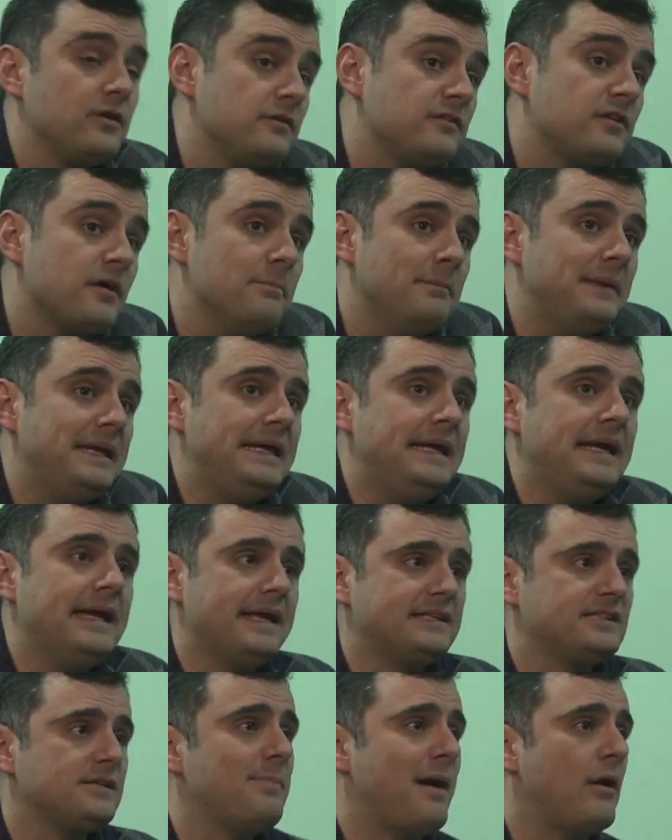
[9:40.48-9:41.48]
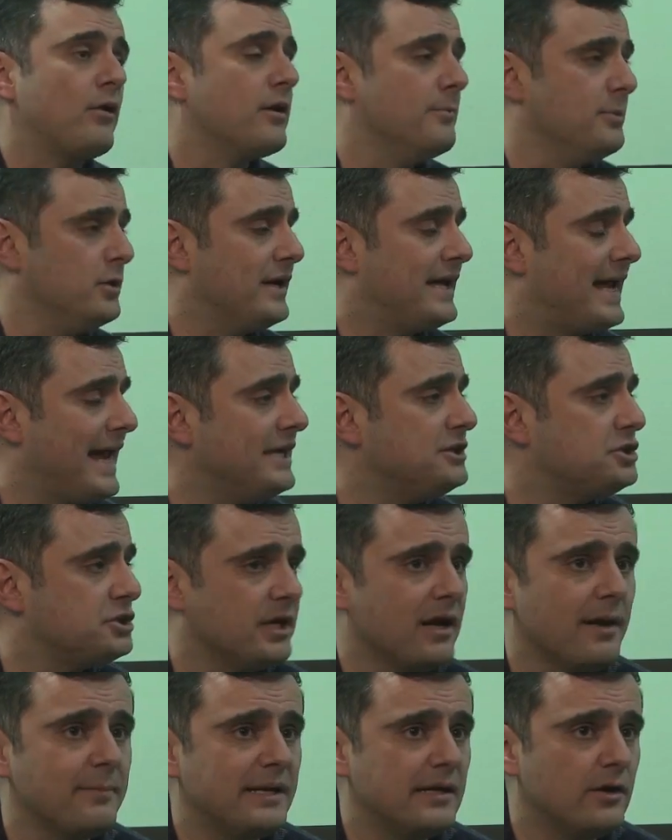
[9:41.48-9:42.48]
To me, it's about
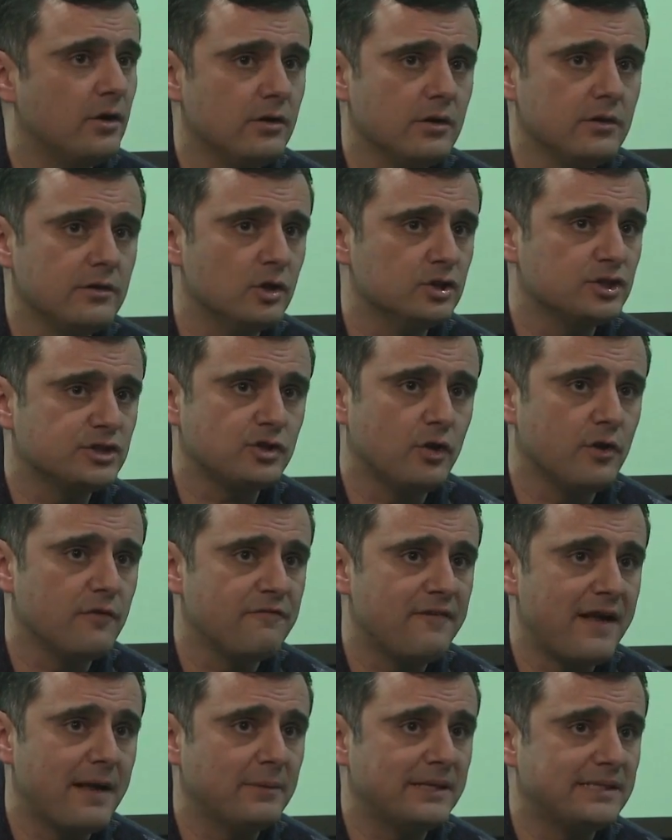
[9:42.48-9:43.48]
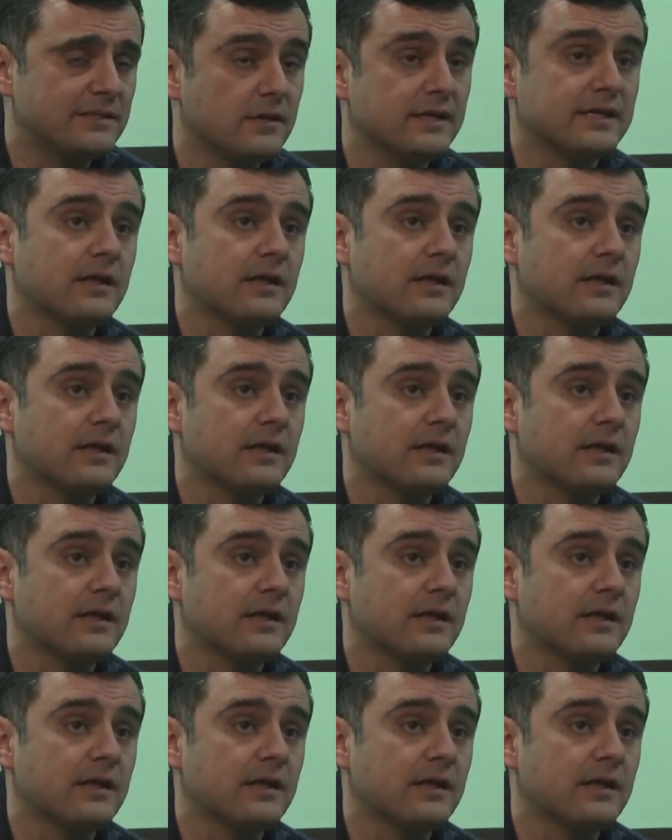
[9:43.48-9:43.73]
communication. I mean, there's certain families,